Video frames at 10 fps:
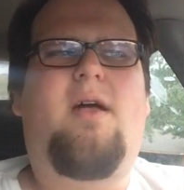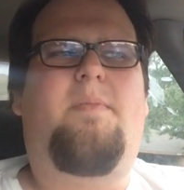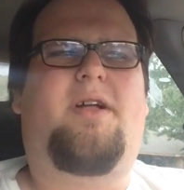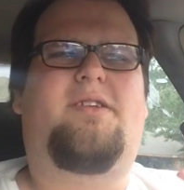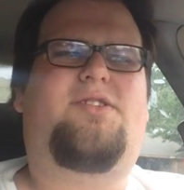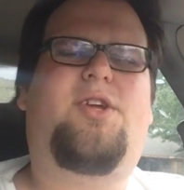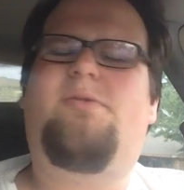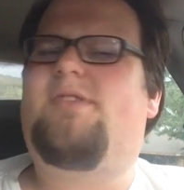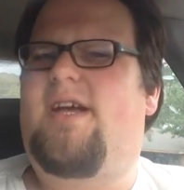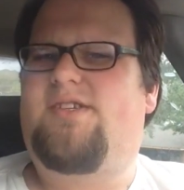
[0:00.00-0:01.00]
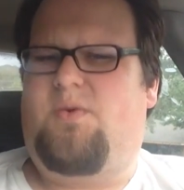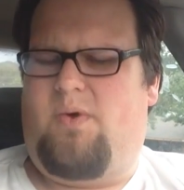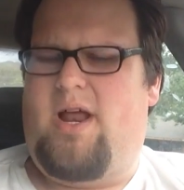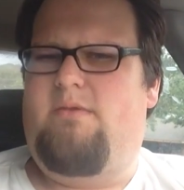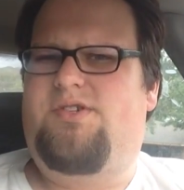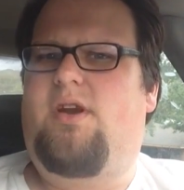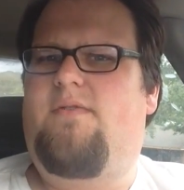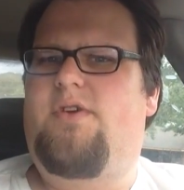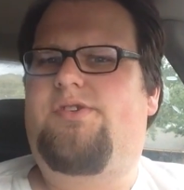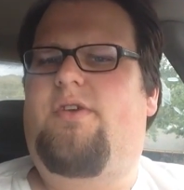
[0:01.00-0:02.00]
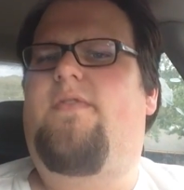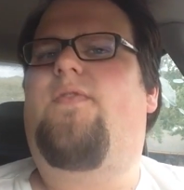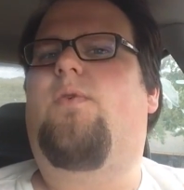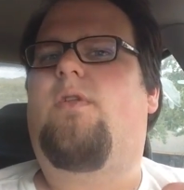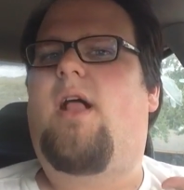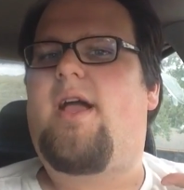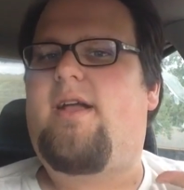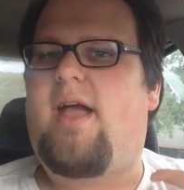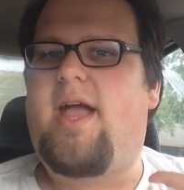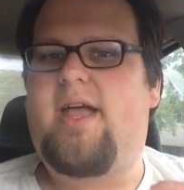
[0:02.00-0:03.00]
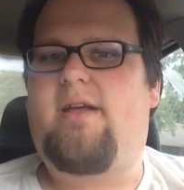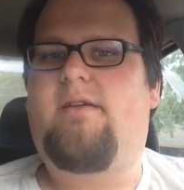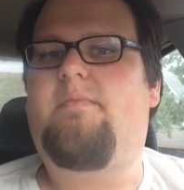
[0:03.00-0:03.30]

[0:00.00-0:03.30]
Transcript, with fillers: because Tuesdays are what I reserve usually for like a